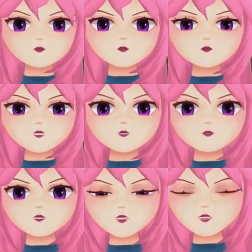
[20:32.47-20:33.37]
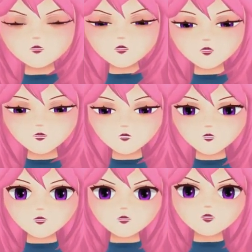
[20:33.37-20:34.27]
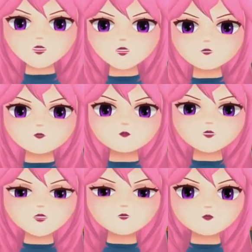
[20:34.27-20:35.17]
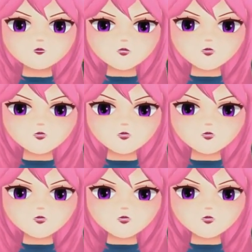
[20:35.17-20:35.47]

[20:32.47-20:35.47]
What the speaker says: It smears rather than blends.